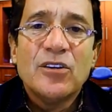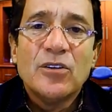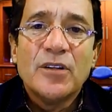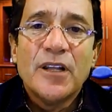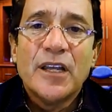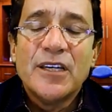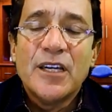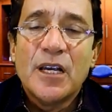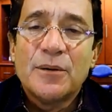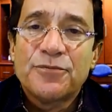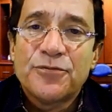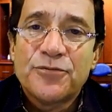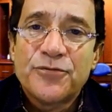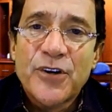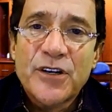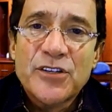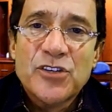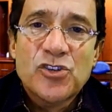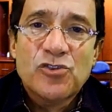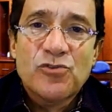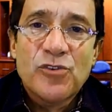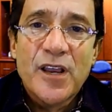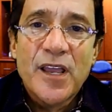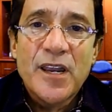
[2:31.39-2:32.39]
you'll end up
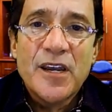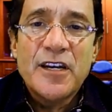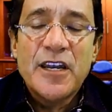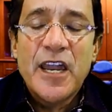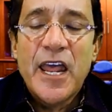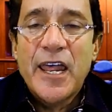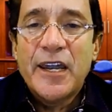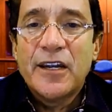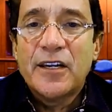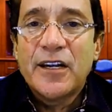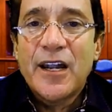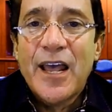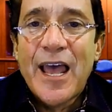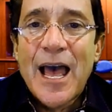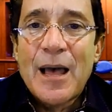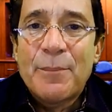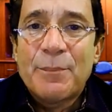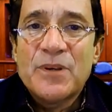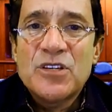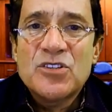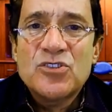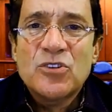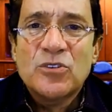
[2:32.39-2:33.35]
frustrated and unhappy.